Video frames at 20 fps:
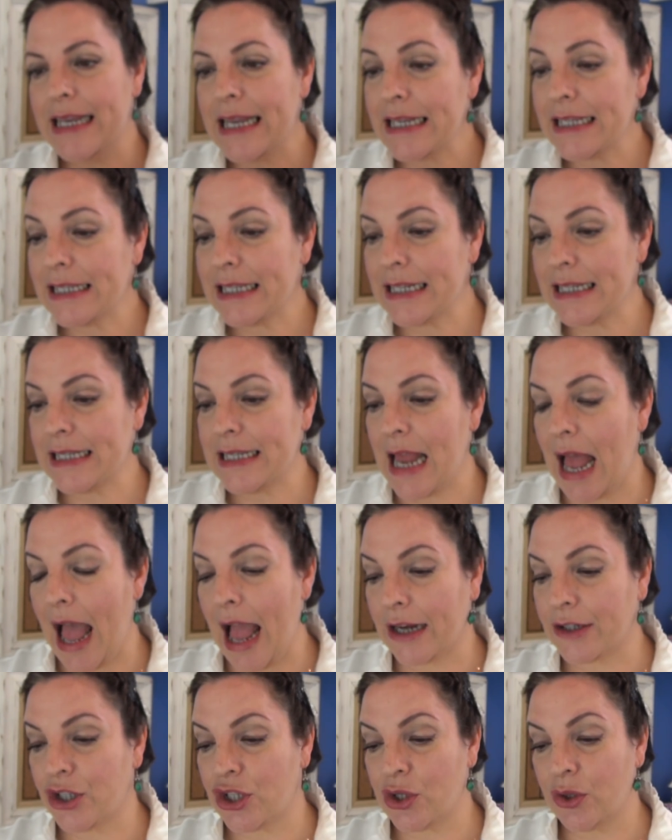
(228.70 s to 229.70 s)
this is
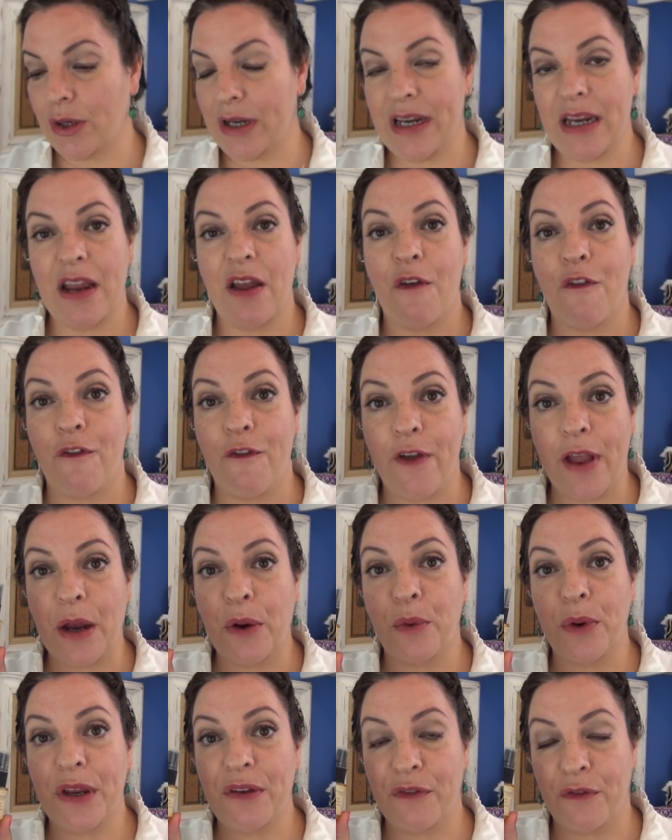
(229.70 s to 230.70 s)
actually
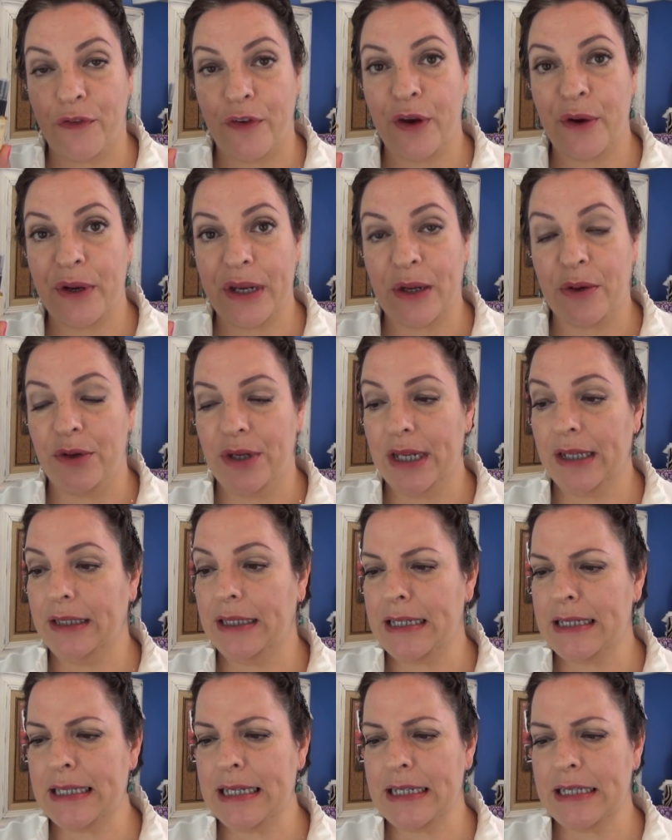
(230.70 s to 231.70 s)
very, very good. Now
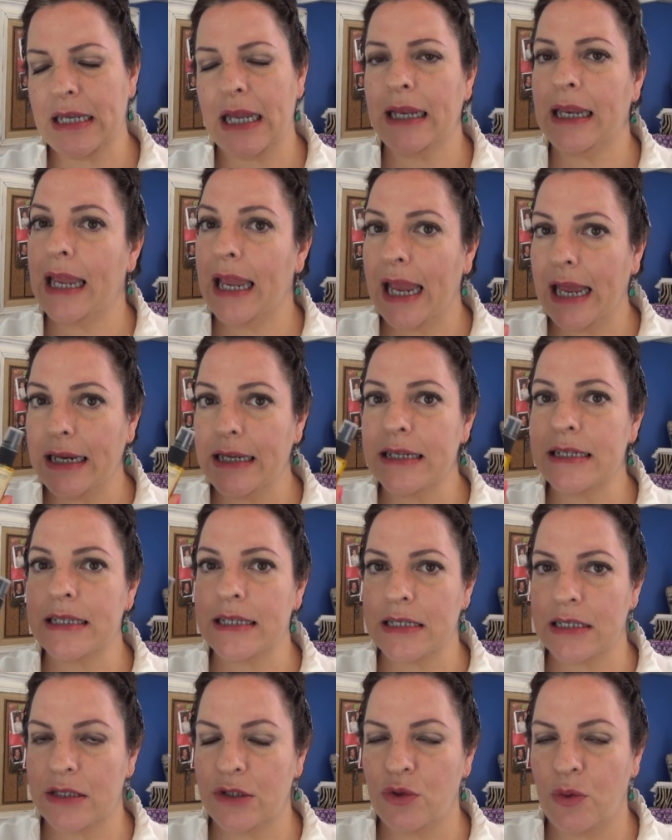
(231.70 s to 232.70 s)
this is, again, this
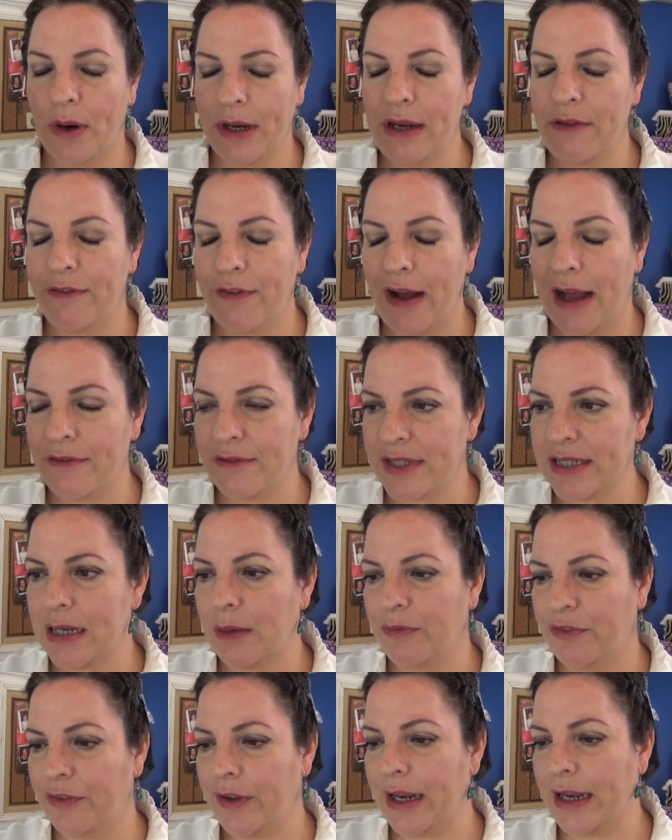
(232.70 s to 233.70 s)
is twenty-five
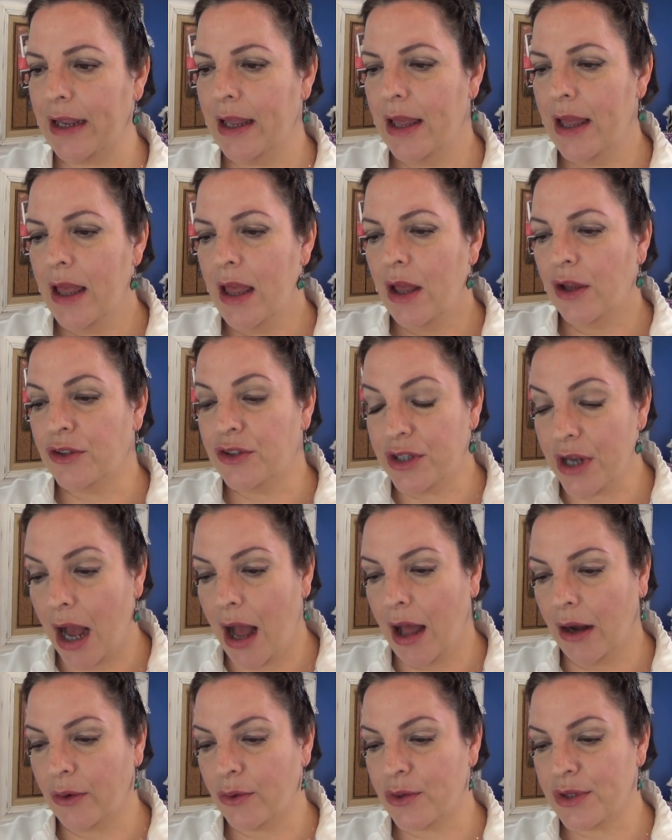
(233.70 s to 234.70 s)
something
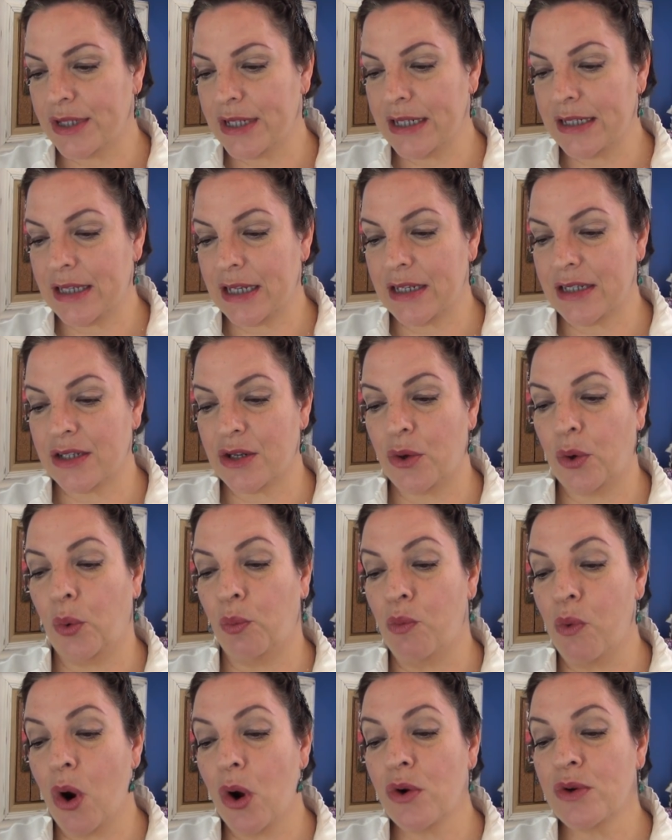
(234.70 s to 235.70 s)
dollars. This is a
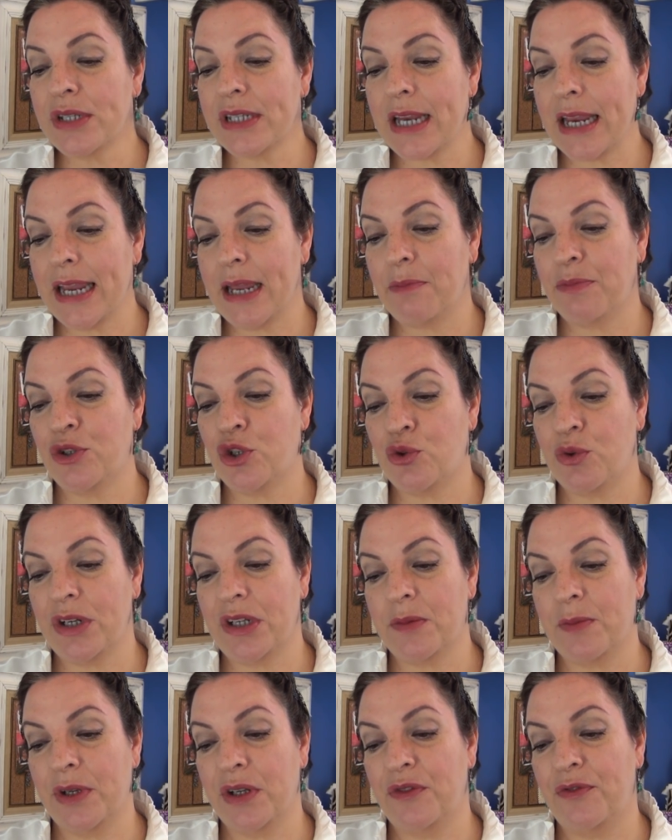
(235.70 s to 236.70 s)
Rosehip
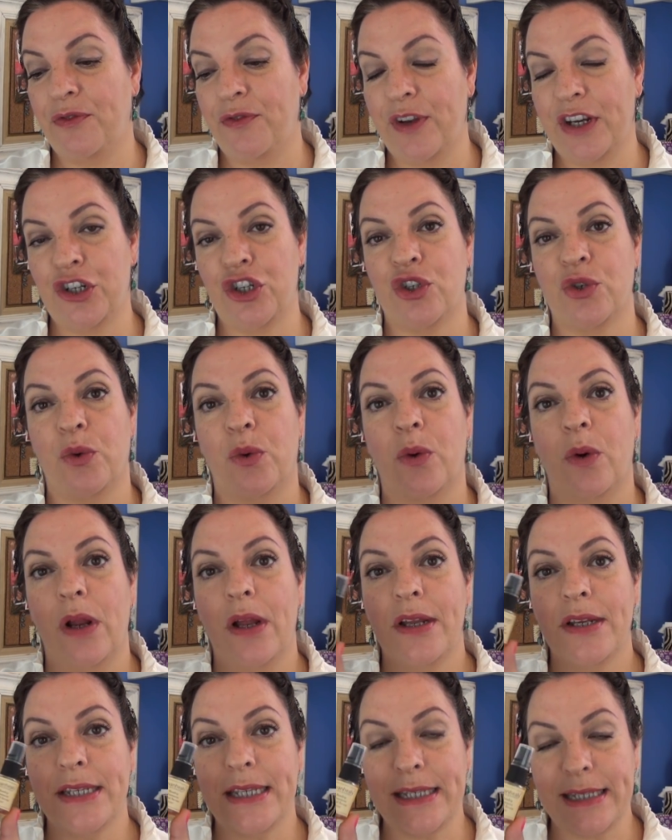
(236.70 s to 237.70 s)
Treatment Facial
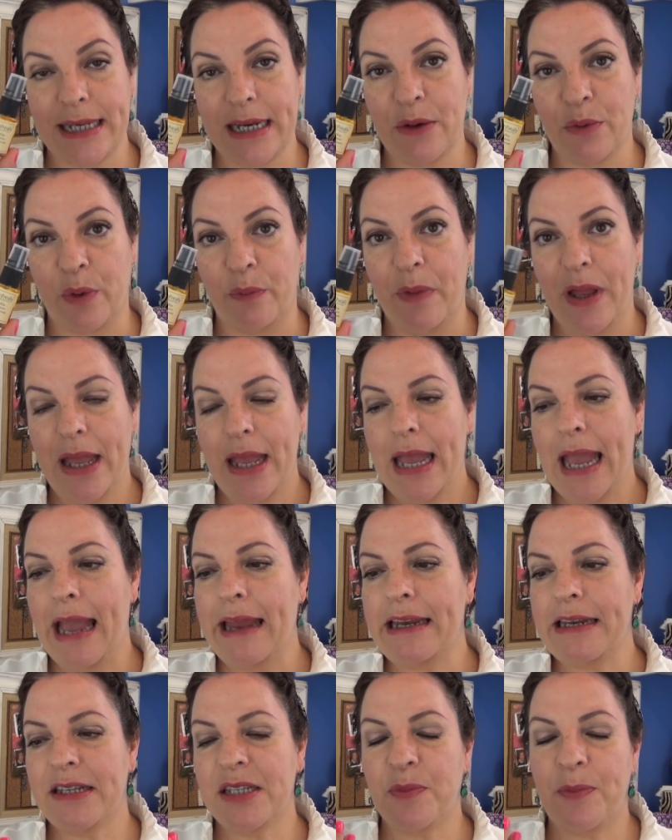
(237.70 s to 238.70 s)
Serum.
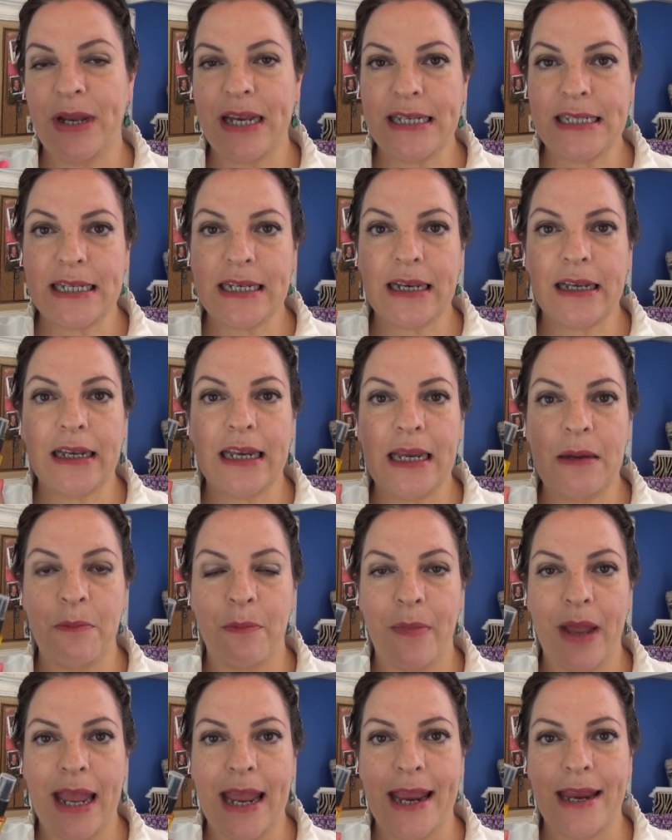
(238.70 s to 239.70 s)
And it's basically
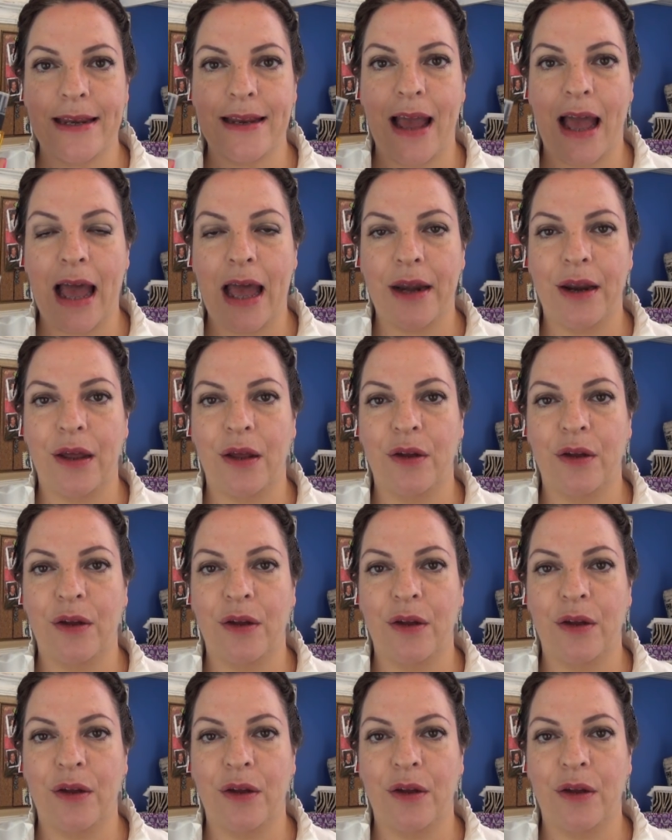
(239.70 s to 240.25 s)
made out